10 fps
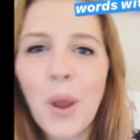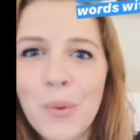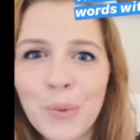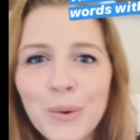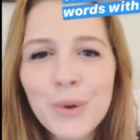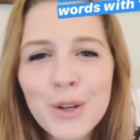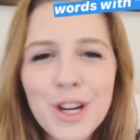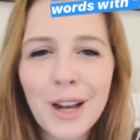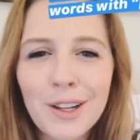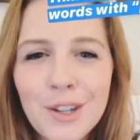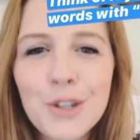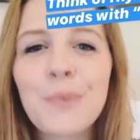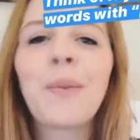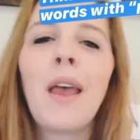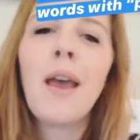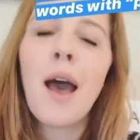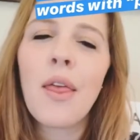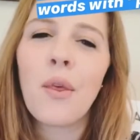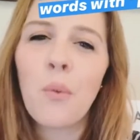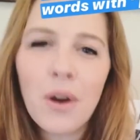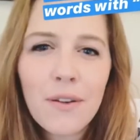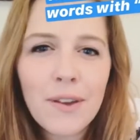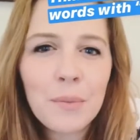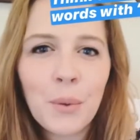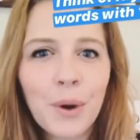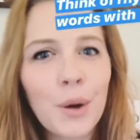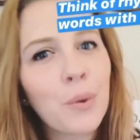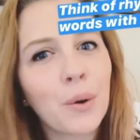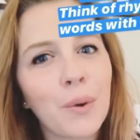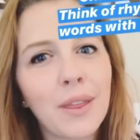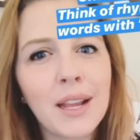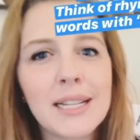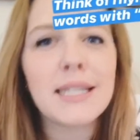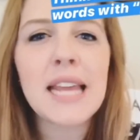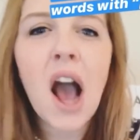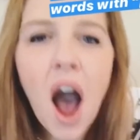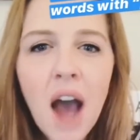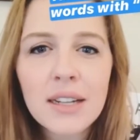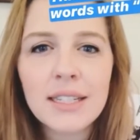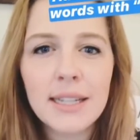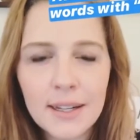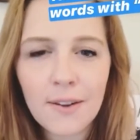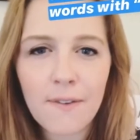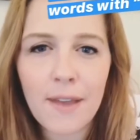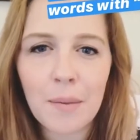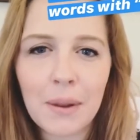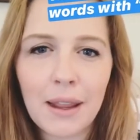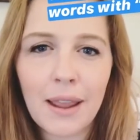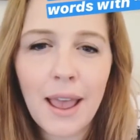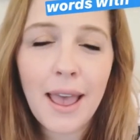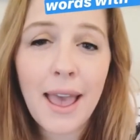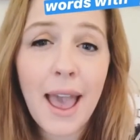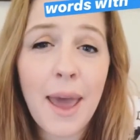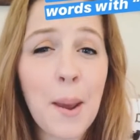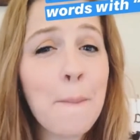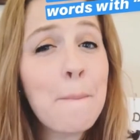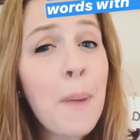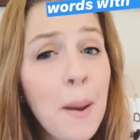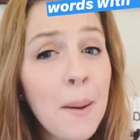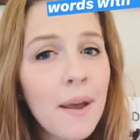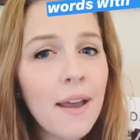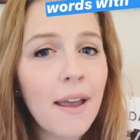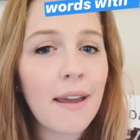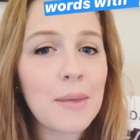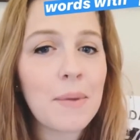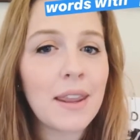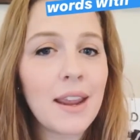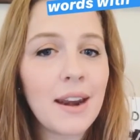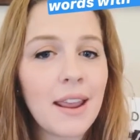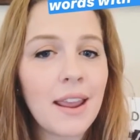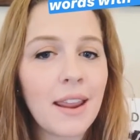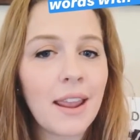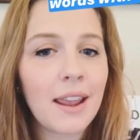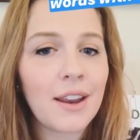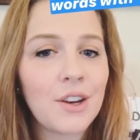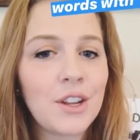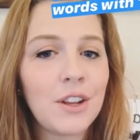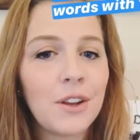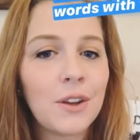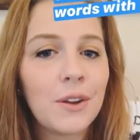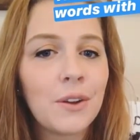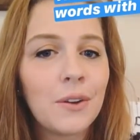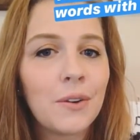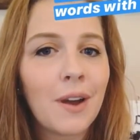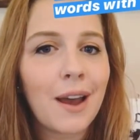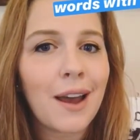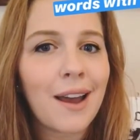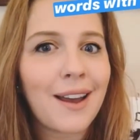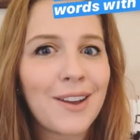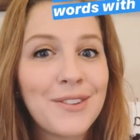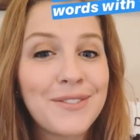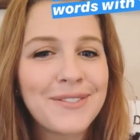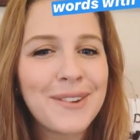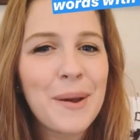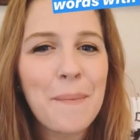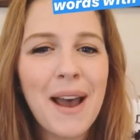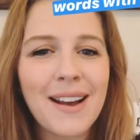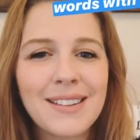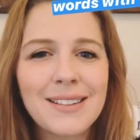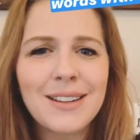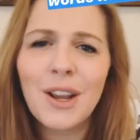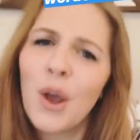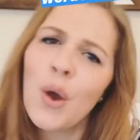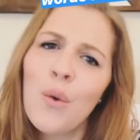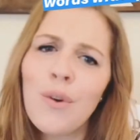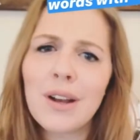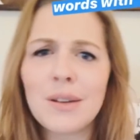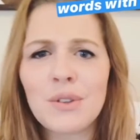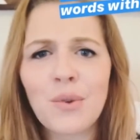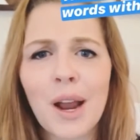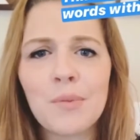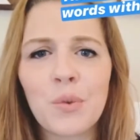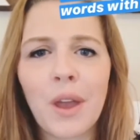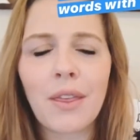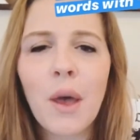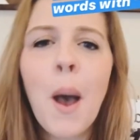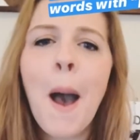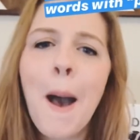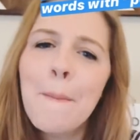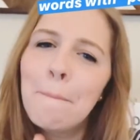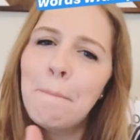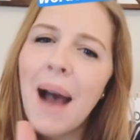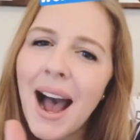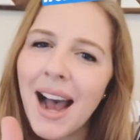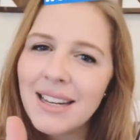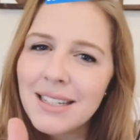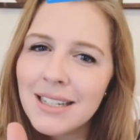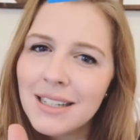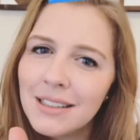Word work challenge. The word family we're going to work with is the ot family. Add a p at the beginning and you have pot. What else rhymes with pot?